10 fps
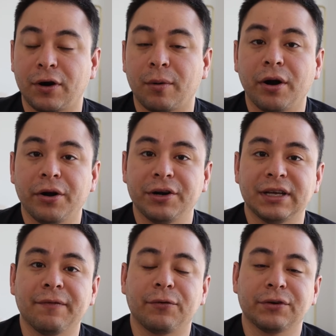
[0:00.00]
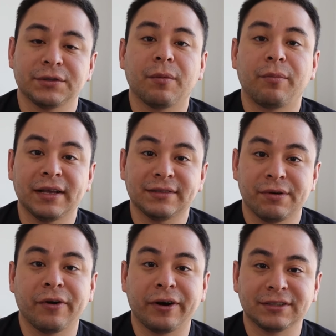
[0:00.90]
partners and for some of the brands we
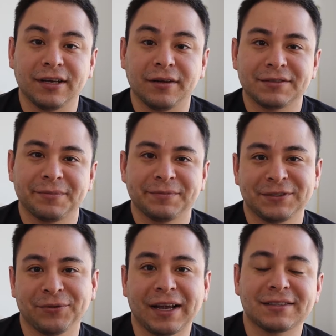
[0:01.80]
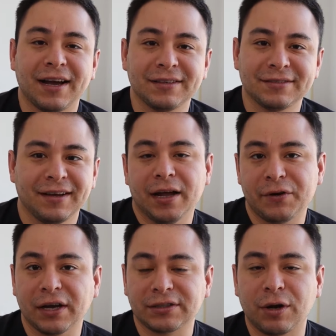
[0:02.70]
run ourselves. So thanks, guys. If
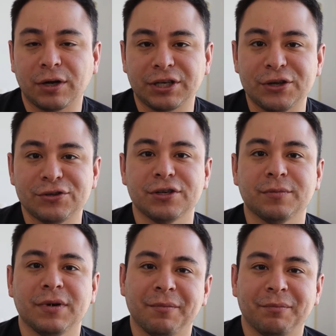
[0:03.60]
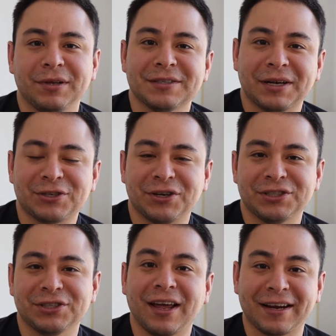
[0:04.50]
you guys are watching on YouTube, please make sure
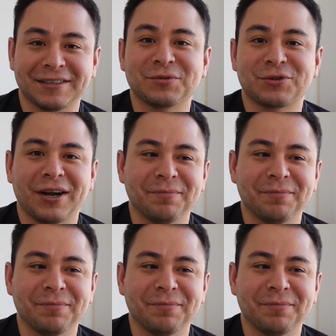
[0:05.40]
to like and subscribe.